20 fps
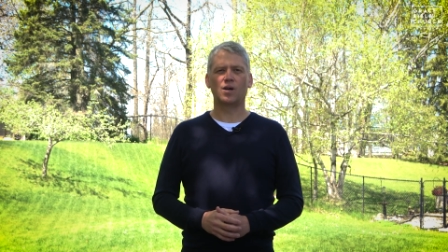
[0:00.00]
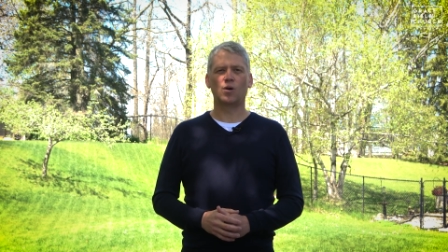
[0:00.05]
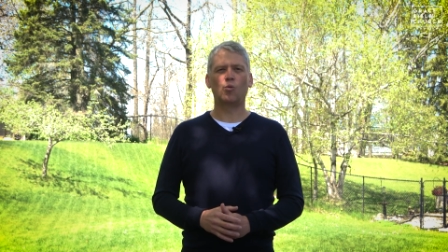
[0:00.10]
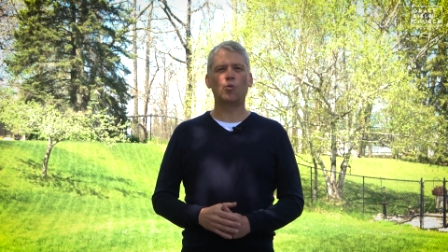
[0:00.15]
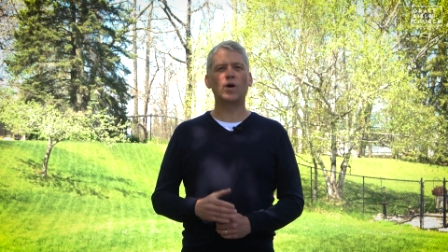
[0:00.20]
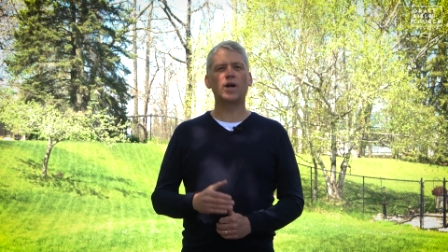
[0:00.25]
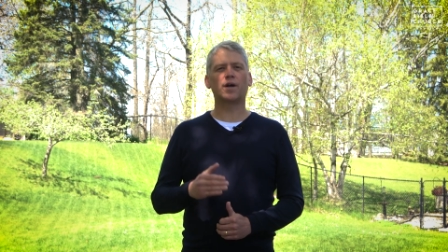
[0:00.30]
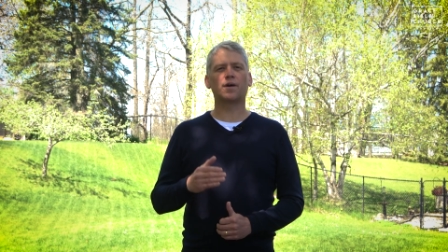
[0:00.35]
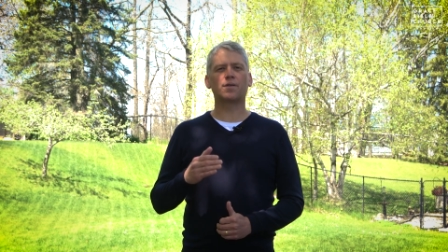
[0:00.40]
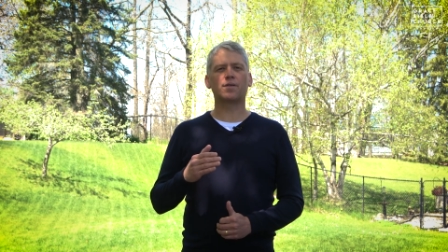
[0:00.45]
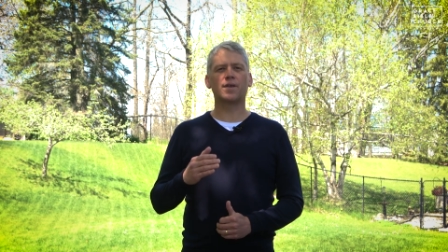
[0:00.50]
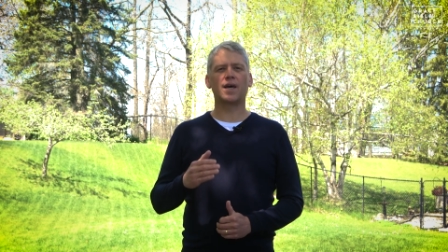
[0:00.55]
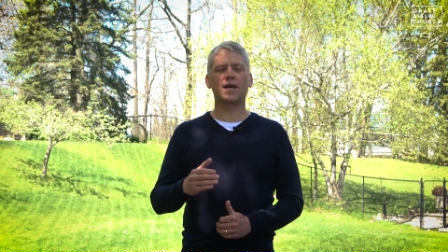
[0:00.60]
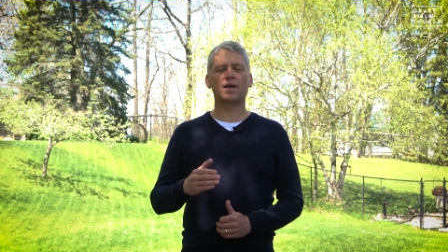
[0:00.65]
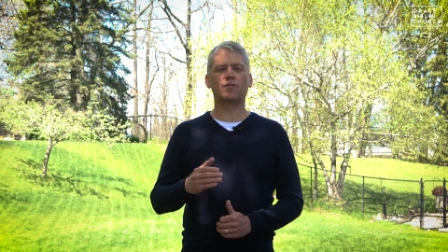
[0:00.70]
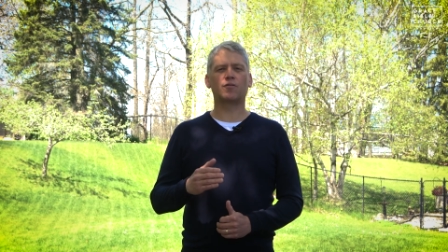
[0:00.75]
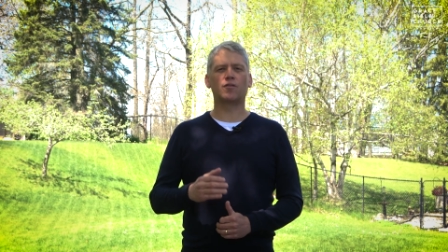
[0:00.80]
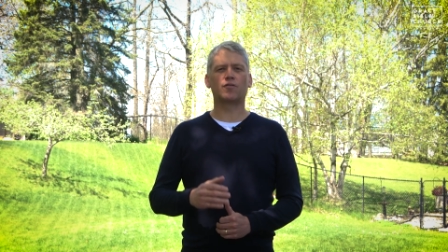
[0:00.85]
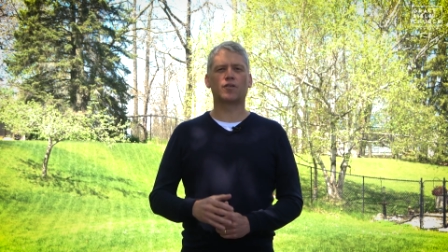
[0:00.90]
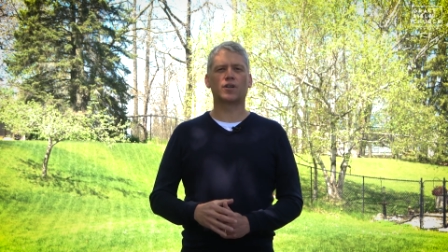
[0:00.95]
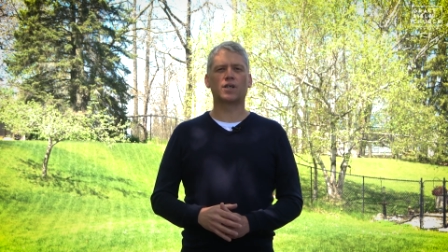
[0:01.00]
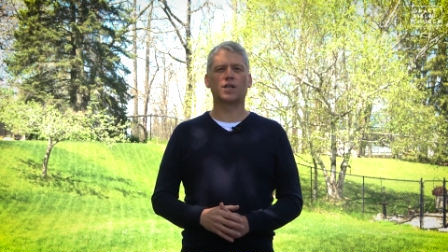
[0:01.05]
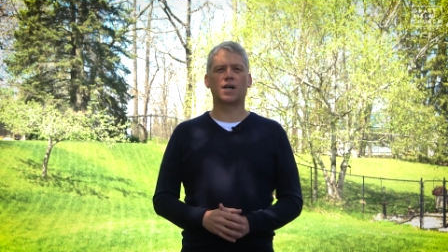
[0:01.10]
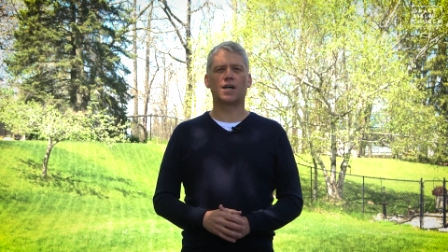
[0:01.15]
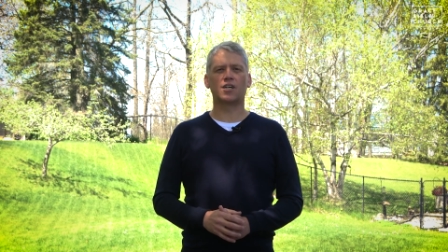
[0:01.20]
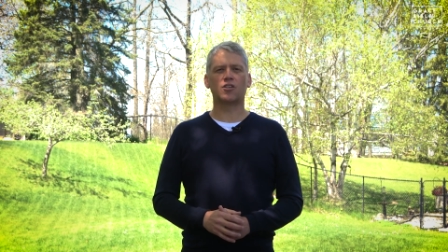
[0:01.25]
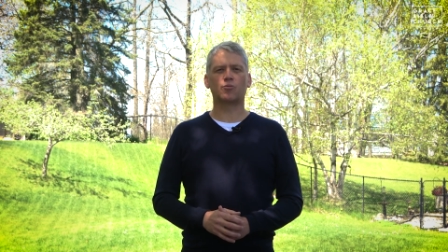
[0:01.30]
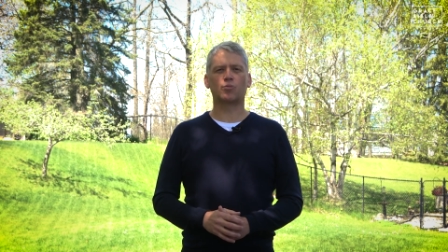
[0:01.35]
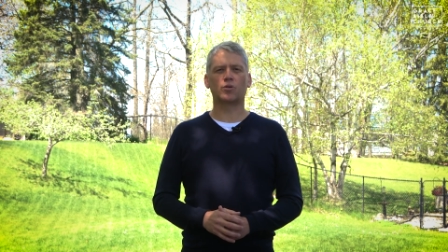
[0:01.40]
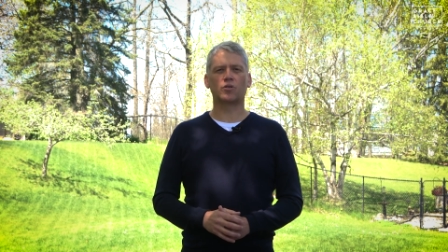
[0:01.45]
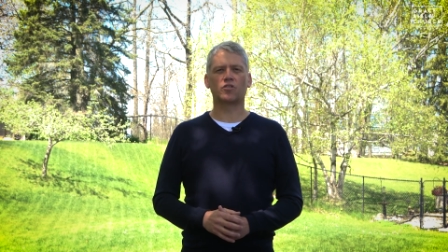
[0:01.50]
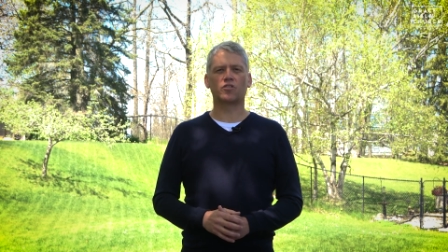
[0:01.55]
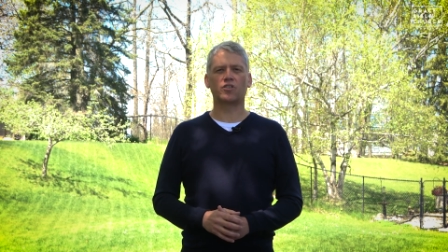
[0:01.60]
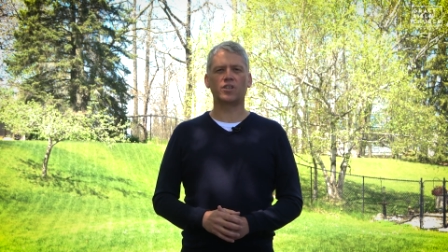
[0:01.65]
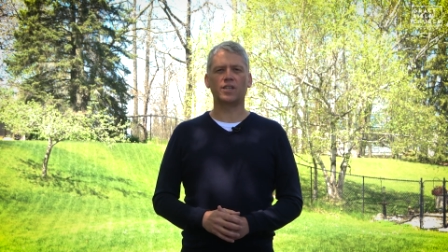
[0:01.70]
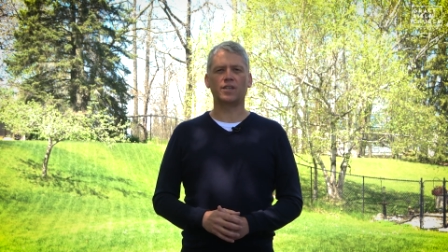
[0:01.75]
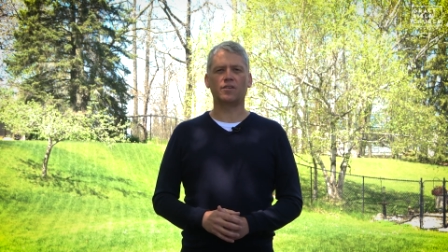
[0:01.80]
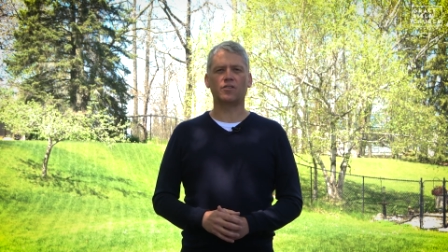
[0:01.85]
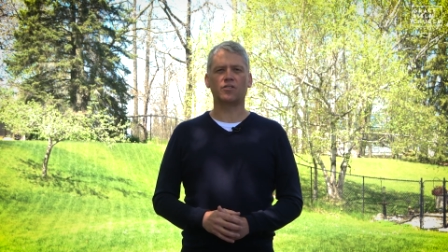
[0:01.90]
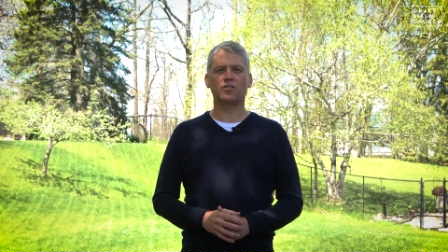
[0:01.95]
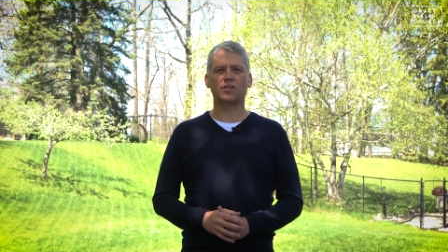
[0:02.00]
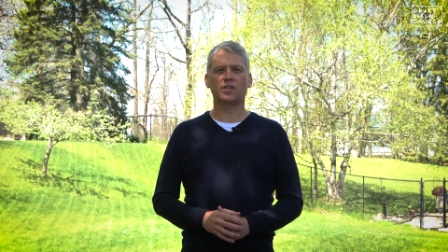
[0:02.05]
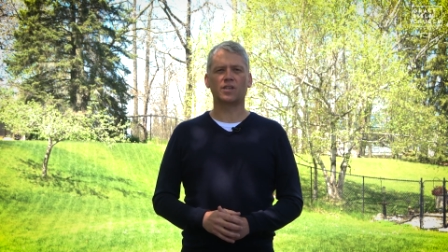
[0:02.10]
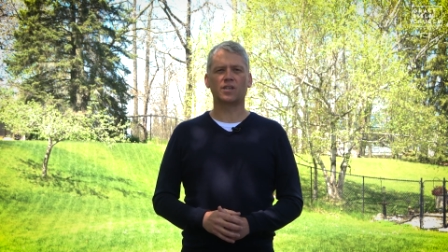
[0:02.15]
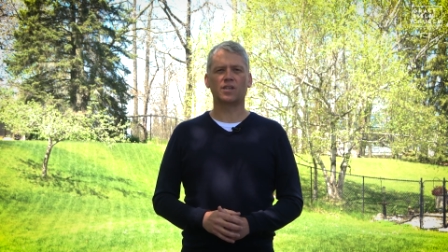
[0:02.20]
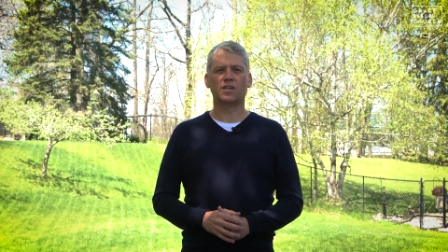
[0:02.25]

We are thankful for gospel seats.